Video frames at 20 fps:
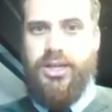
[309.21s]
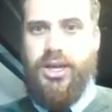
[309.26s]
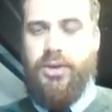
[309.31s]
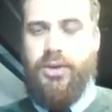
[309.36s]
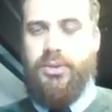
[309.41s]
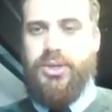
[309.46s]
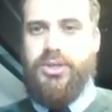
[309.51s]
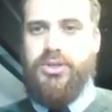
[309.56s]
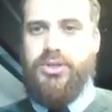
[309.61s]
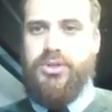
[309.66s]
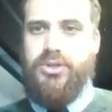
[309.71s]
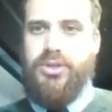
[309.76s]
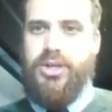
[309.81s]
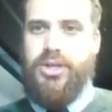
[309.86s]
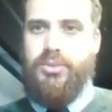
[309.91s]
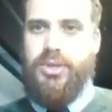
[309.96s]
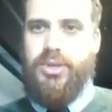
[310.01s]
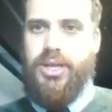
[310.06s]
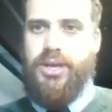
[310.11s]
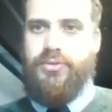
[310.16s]
And we can do
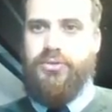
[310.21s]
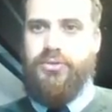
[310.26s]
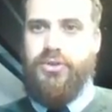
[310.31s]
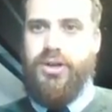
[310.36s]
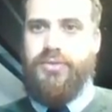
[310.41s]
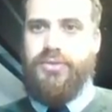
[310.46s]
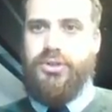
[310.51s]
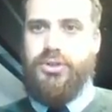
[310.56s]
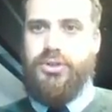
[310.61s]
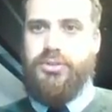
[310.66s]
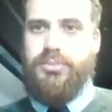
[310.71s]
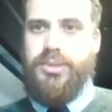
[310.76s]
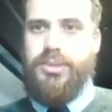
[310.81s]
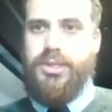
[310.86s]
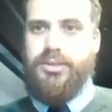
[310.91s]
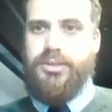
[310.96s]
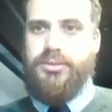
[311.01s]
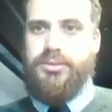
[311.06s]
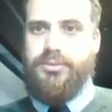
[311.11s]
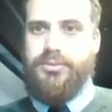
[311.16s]
that with our forever loop here.